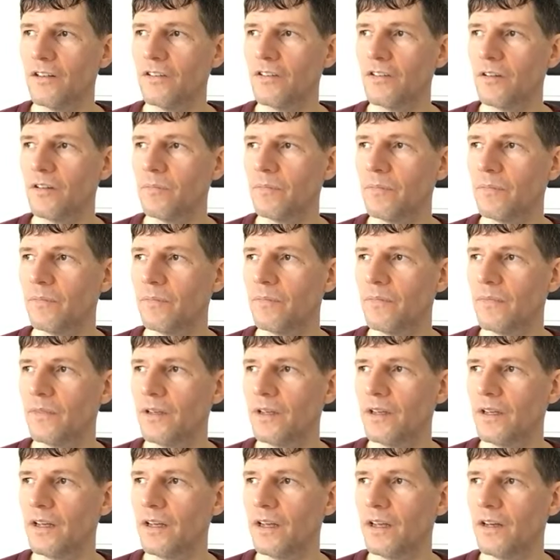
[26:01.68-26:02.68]
ends up
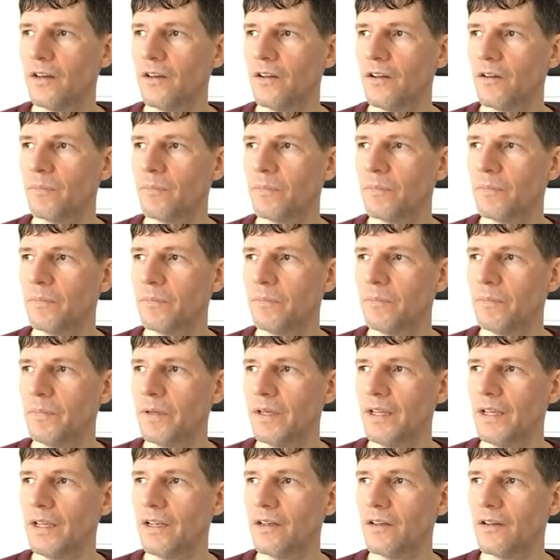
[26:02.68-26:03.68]
end up
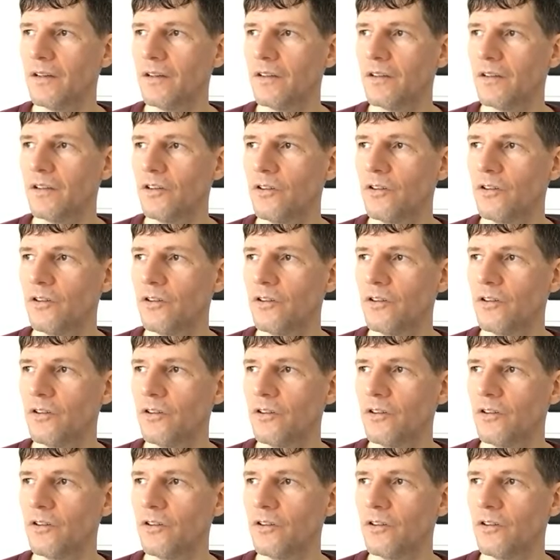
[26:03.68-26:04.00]
being